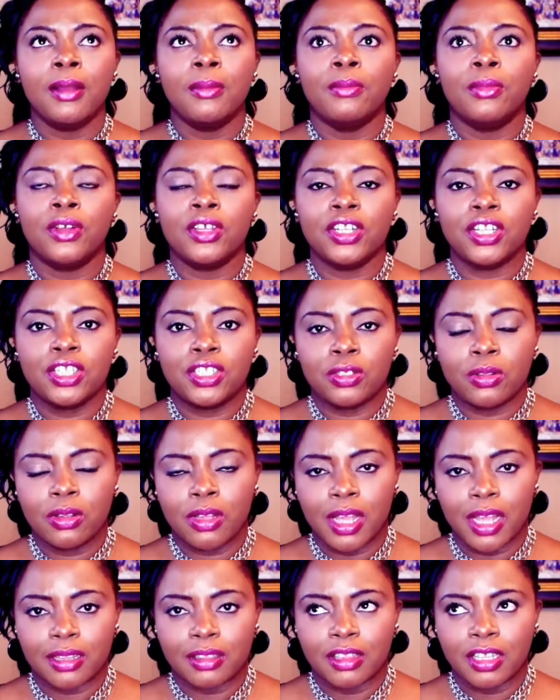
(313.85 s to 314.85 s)
But you need to
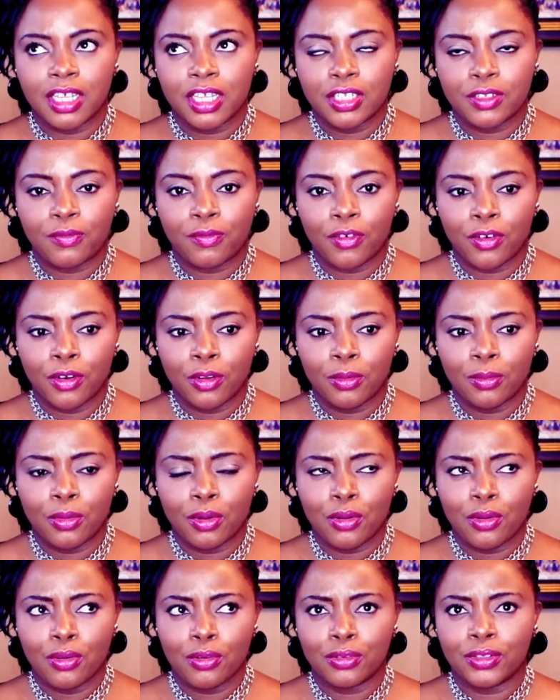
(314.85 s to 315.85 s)
look at things from,
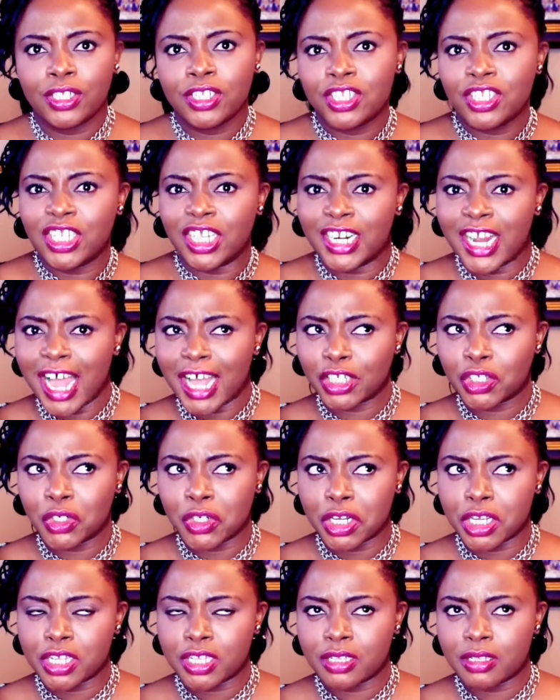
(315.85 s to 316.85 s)
this is an
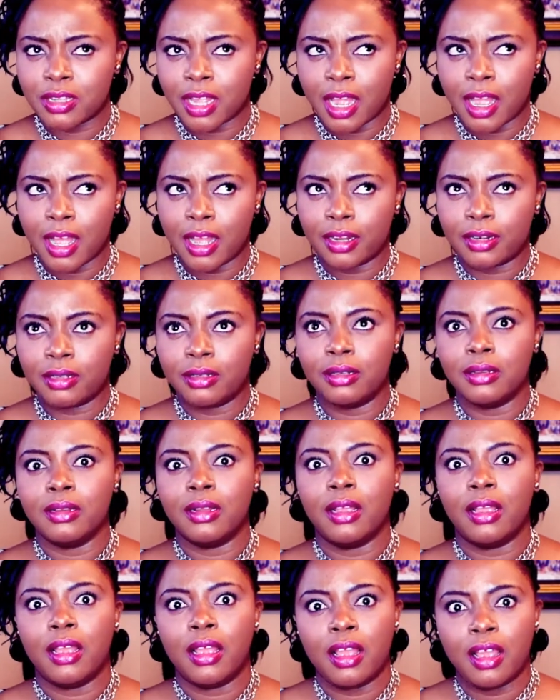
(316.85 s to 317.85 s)
actress that
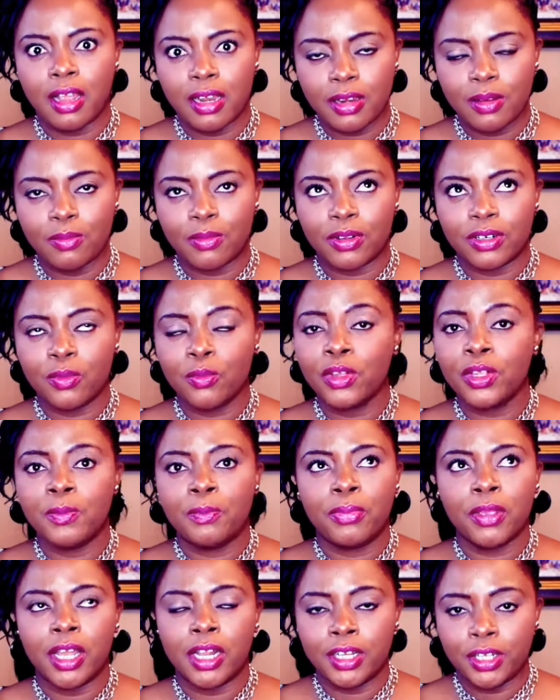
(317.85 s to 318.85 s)
anybody, we
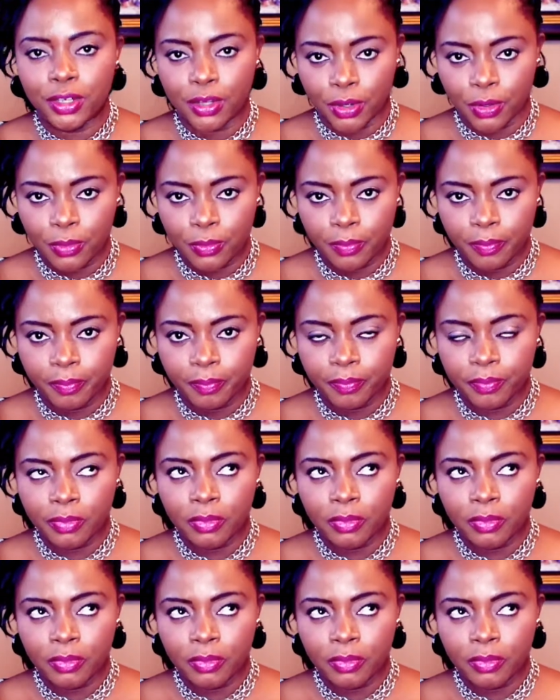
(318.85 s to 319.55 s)
barely know.